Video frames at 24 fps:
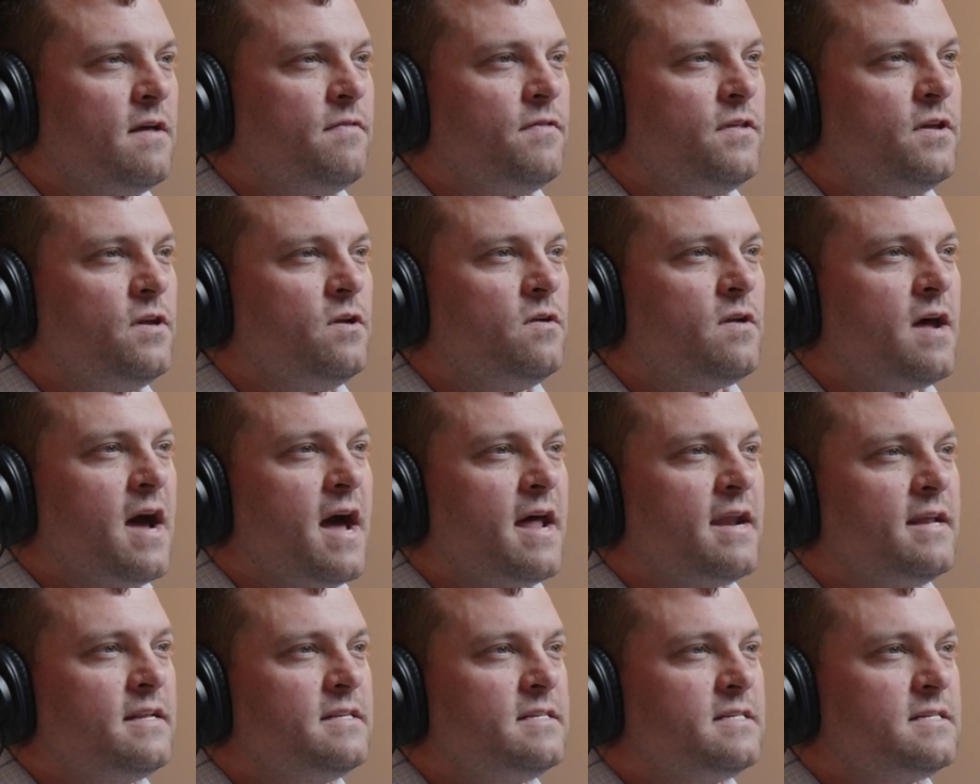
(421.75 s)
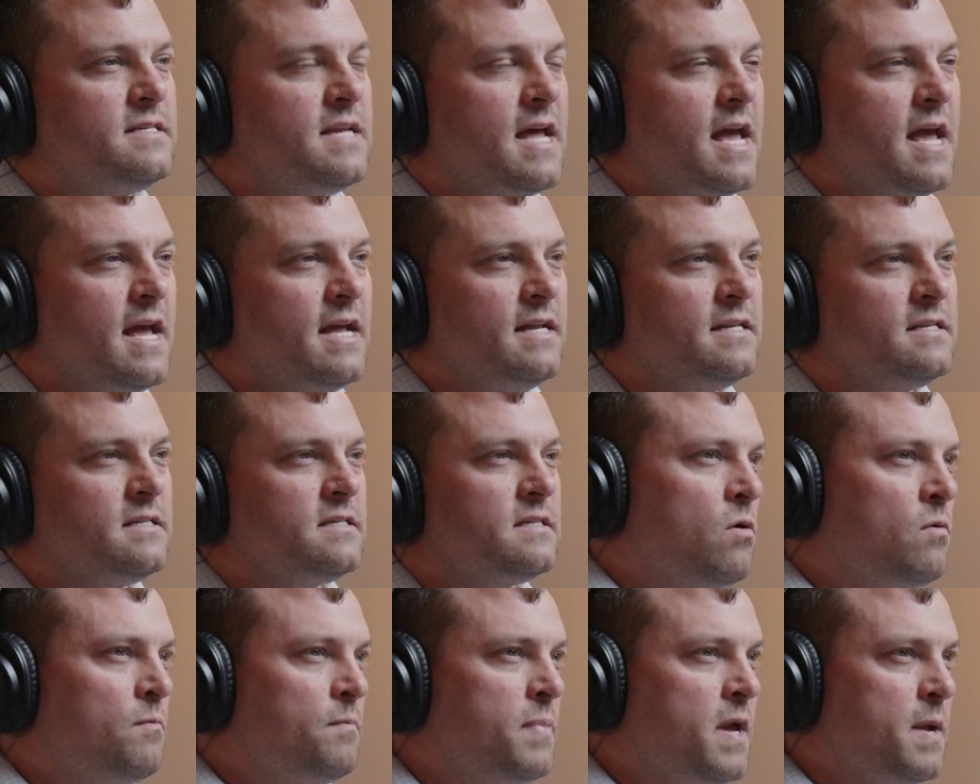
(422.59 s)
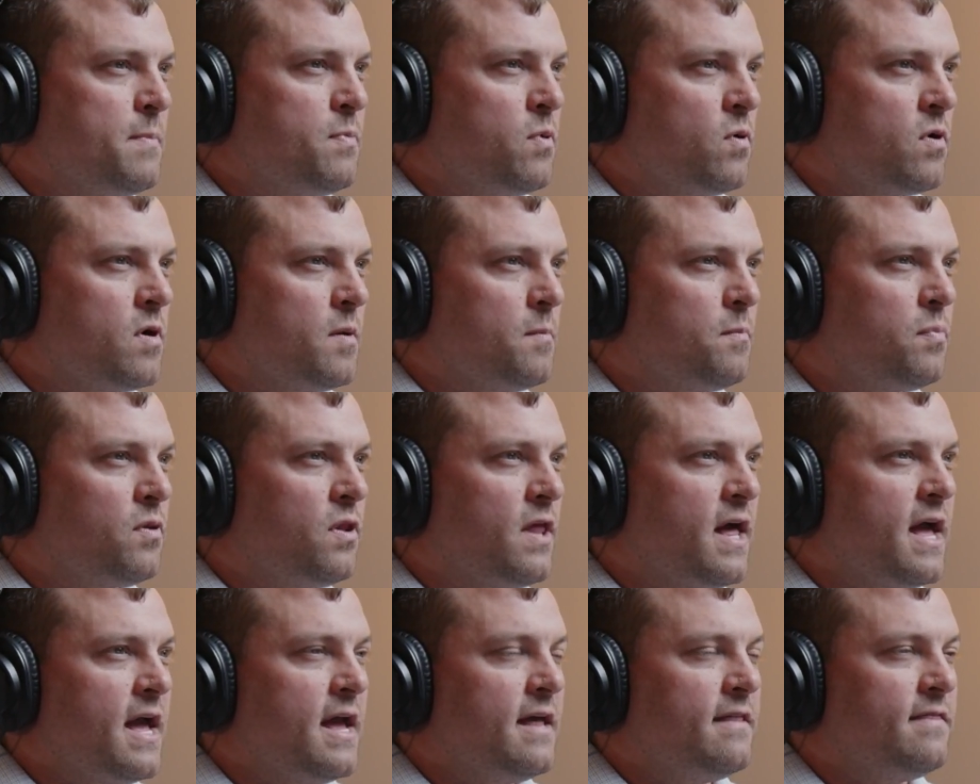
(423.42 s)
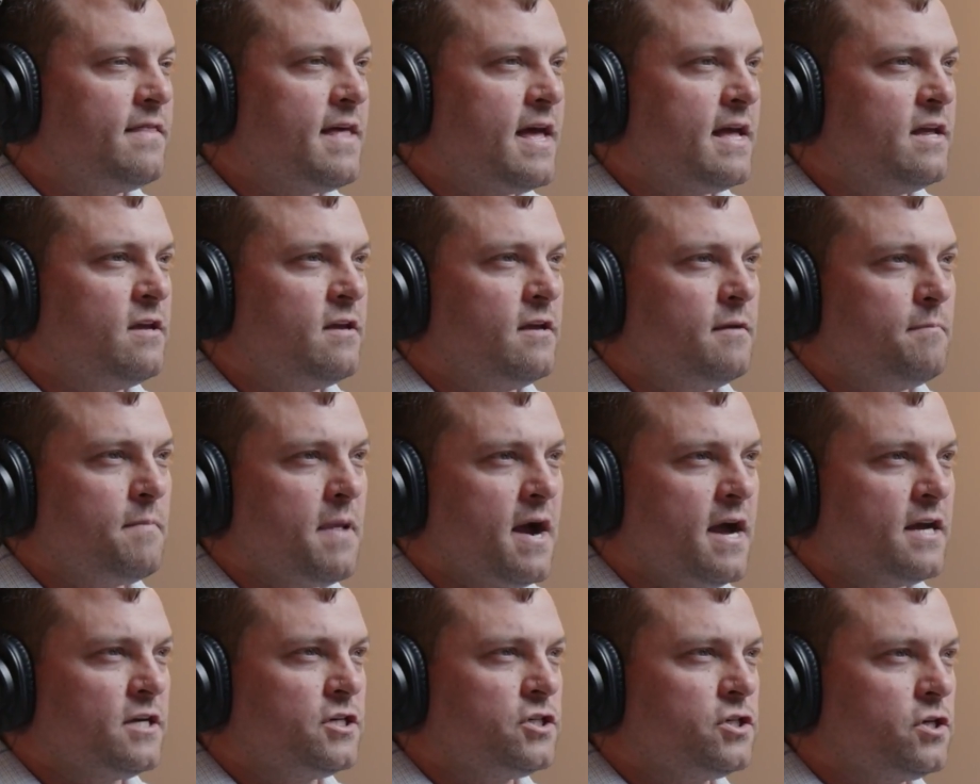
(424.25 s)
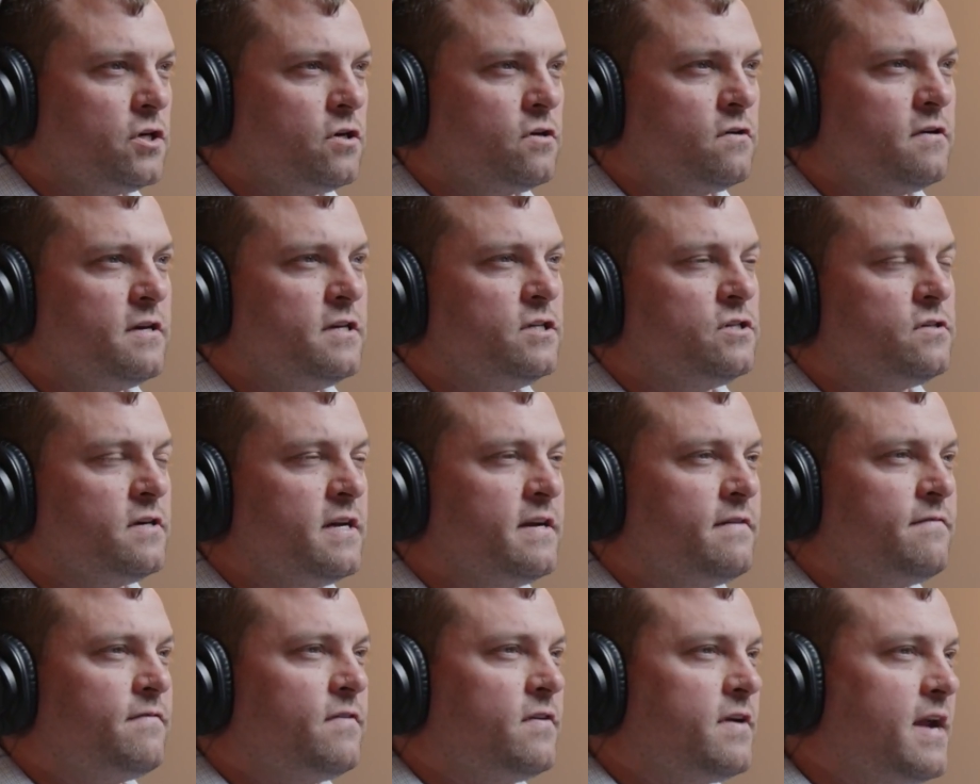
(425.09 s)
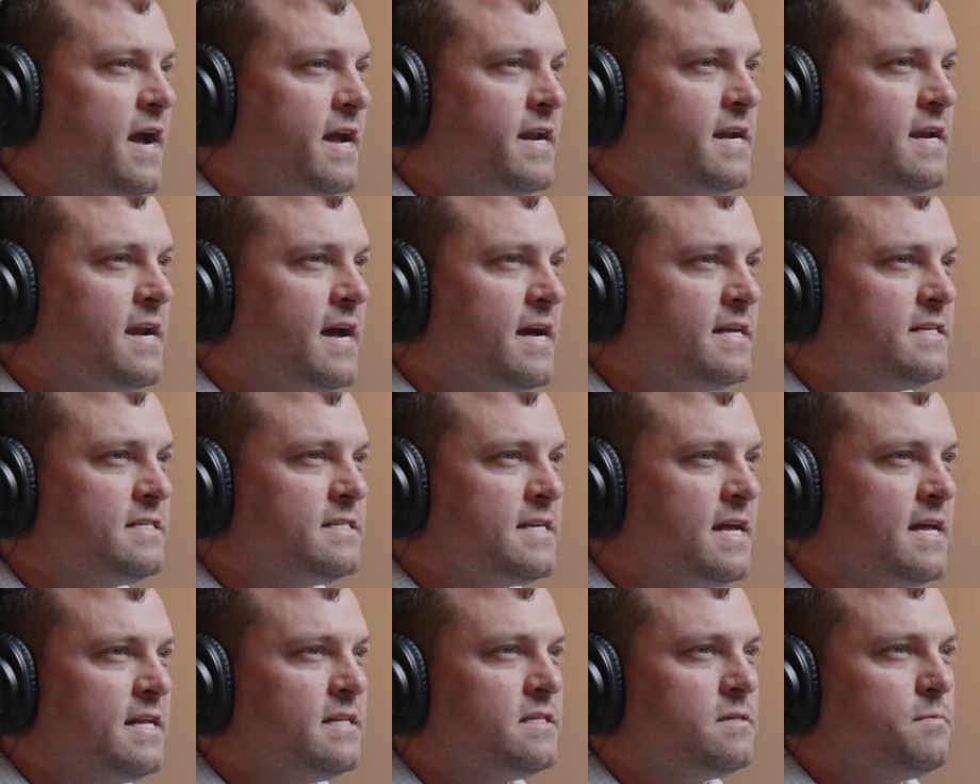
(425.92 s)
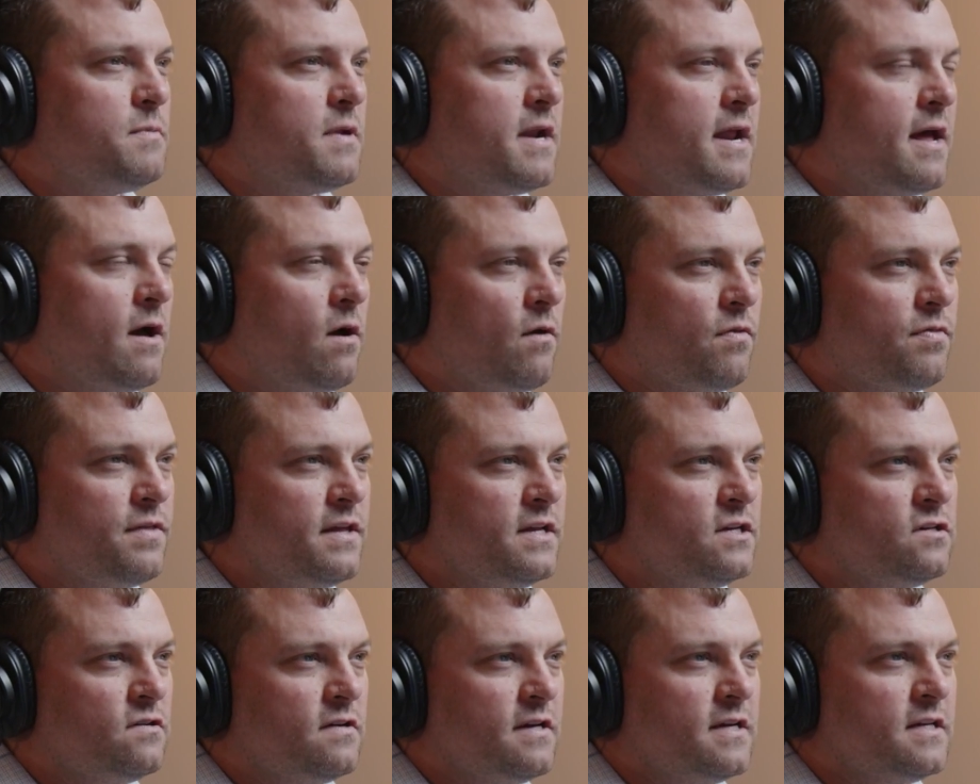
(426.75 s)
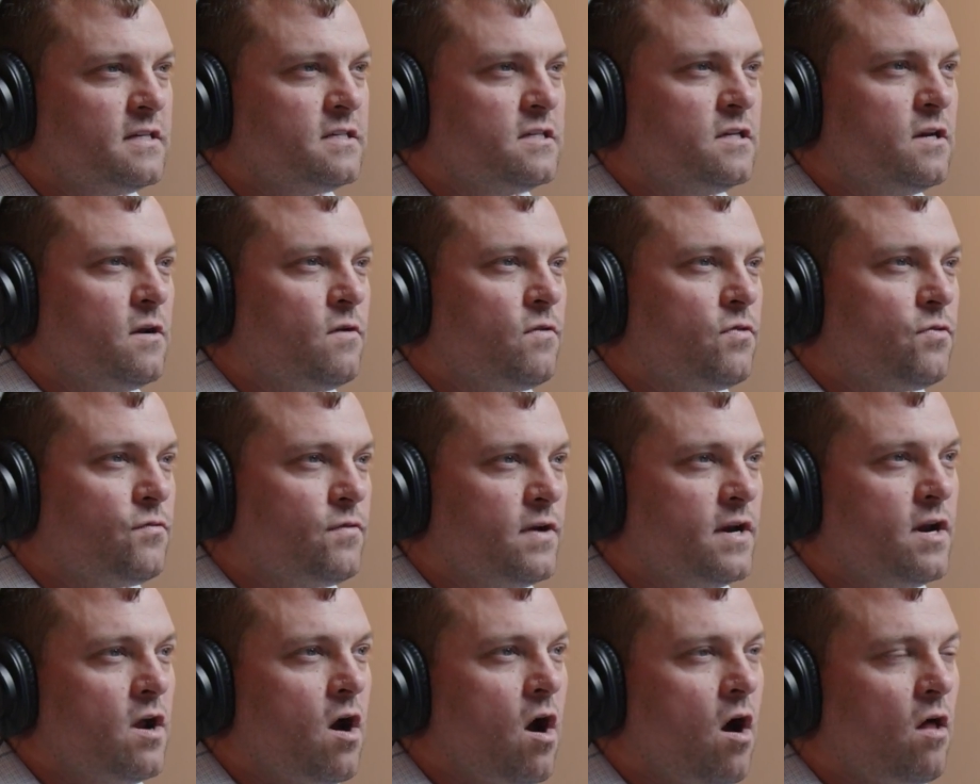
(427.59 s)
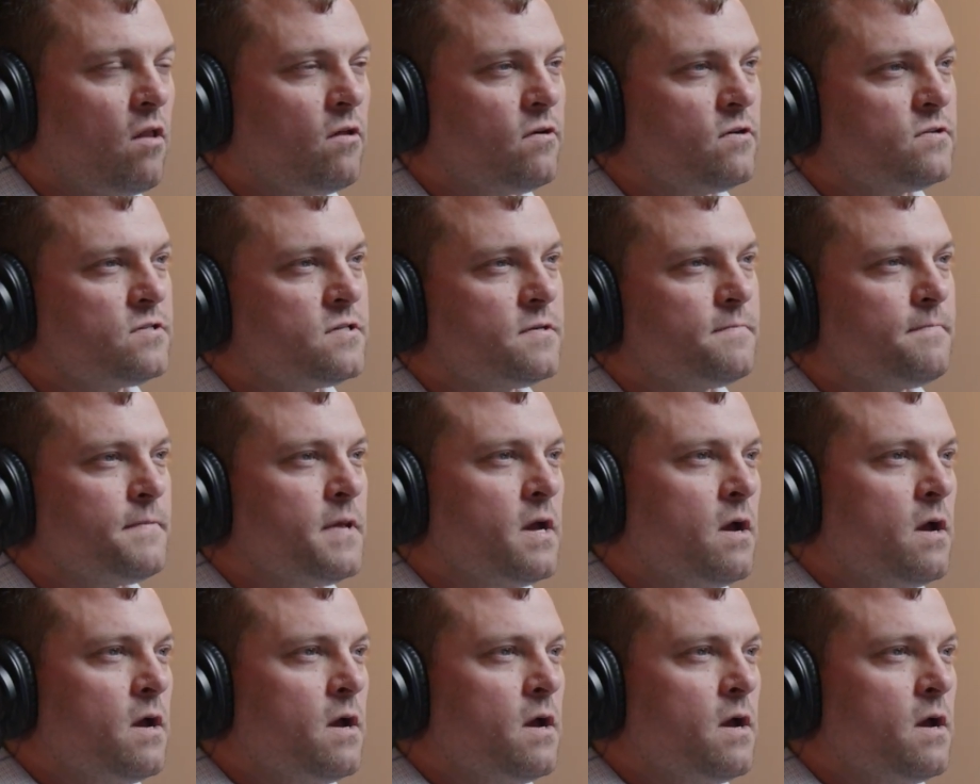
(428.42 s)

the United States. People complain that you can buy a sugary drink for 99 cents, but a healthy drink's, $3.